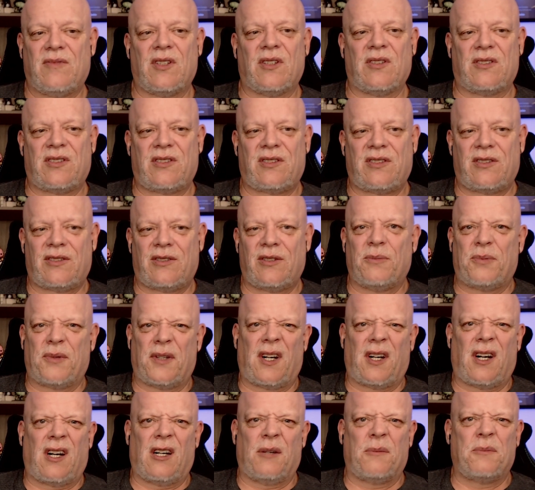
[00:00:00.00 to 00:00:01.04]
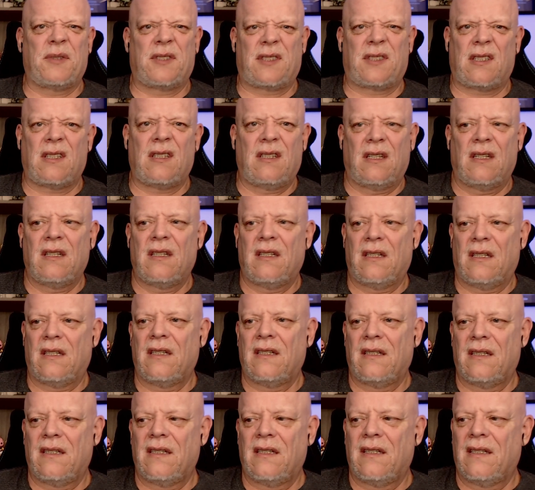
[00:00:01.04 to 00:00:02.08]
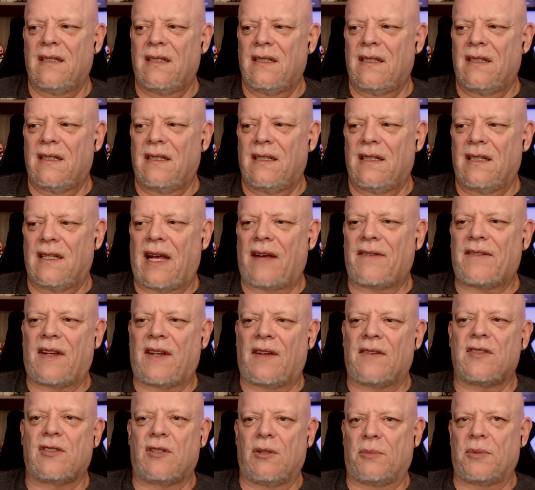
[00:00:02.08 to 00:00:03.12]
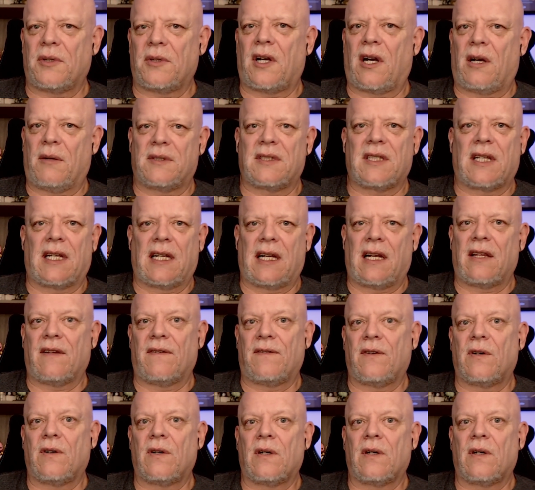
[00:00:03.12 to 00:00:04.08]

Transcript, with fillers: Those stupid arms. You have to have stupid arms to get on the